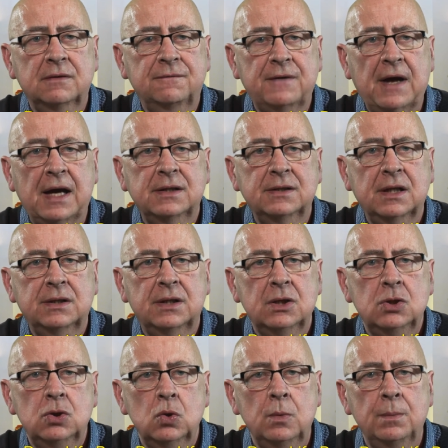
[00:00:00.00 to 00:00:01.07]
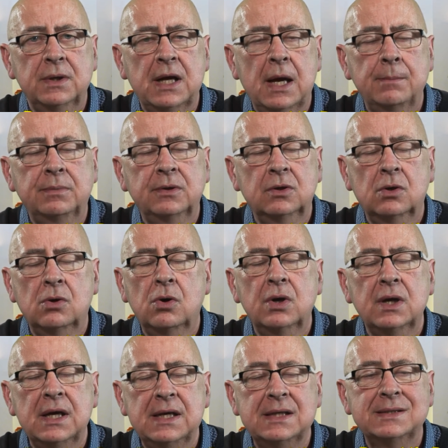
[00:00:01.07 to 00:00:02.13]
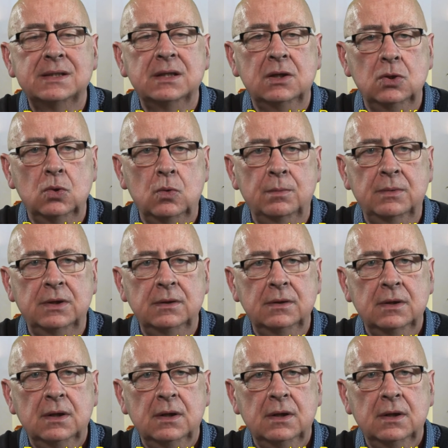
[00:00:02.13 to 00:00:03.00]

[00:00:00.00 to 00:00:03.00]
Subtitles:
the fact that the human embryo is human.